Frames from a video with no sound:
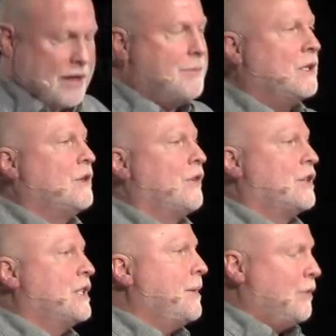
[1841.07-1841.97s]
that meant the
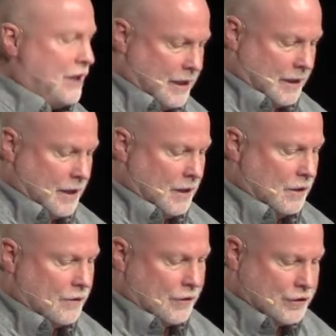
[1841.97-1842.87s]
very same thing.
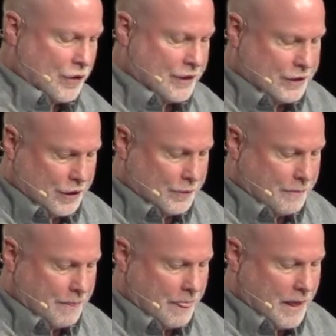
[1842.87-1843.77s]
Look at verse 32.
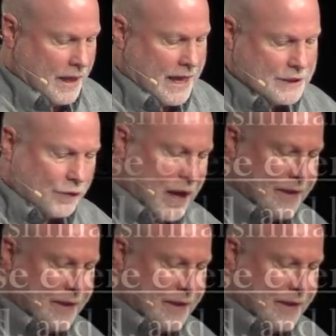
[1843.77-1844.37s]
As for